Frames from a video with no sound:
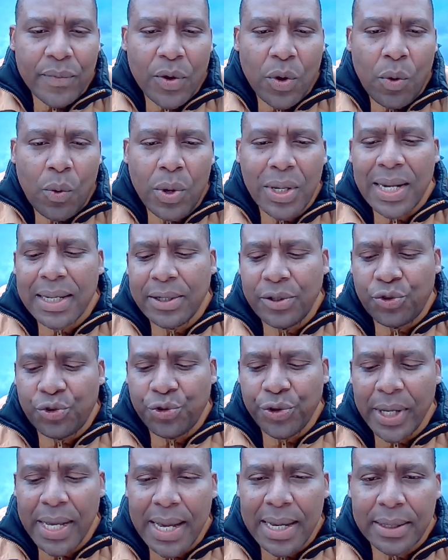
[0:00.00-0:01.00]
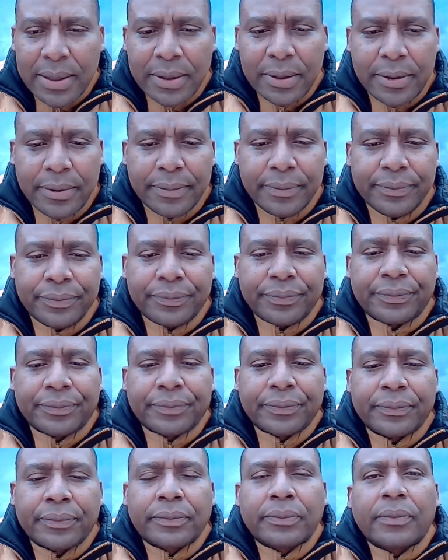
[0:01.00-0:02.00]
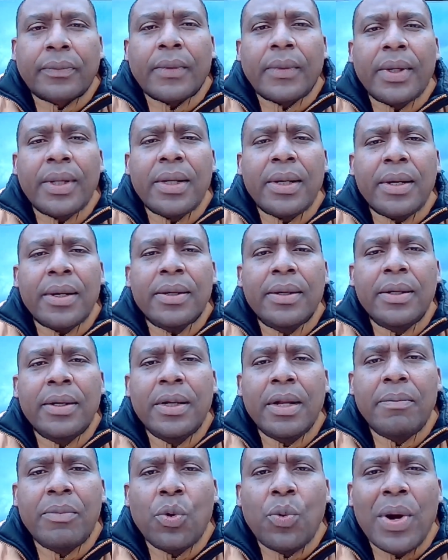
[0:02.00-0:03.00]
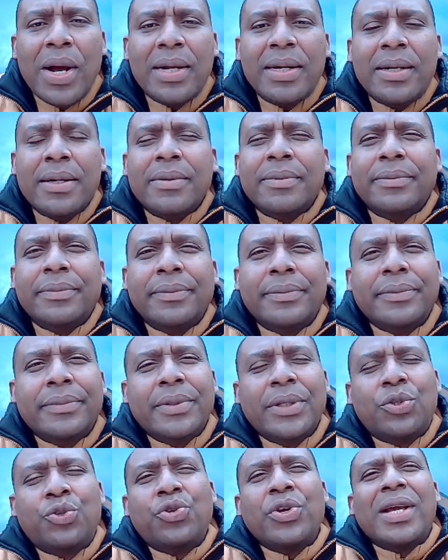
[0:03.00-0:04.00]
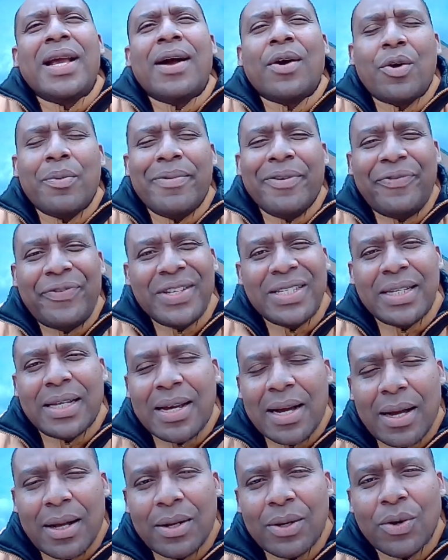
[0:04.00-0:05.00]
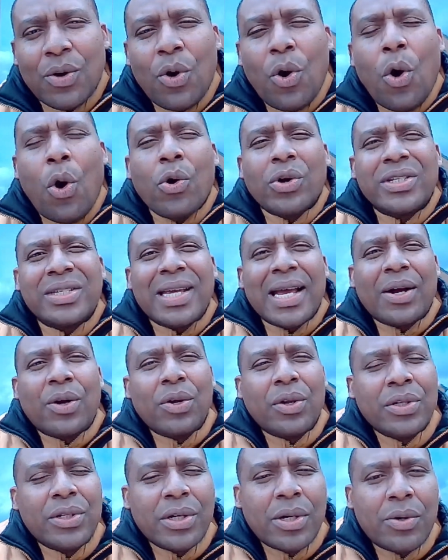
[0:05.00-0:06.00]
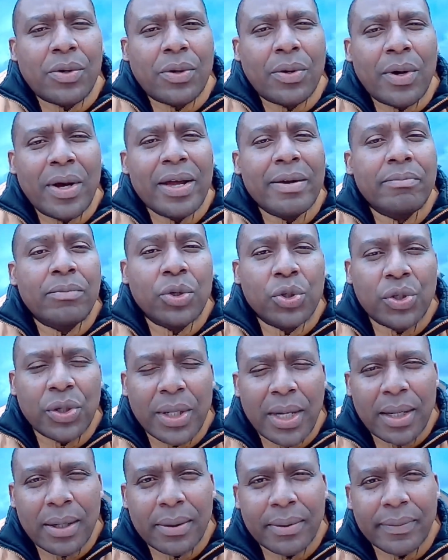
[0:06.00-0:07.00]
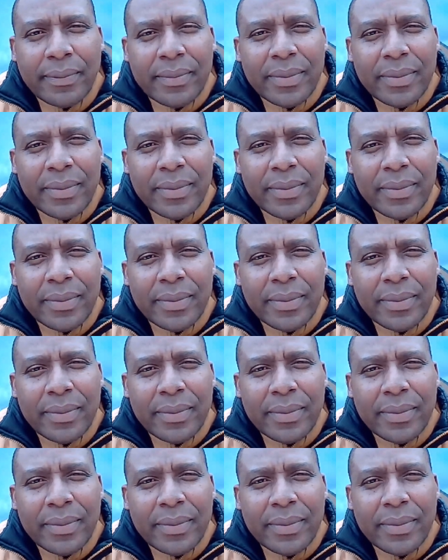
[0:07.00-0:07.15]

What are the triggers? Number 1, the trigger could be physical or psychological or emotional.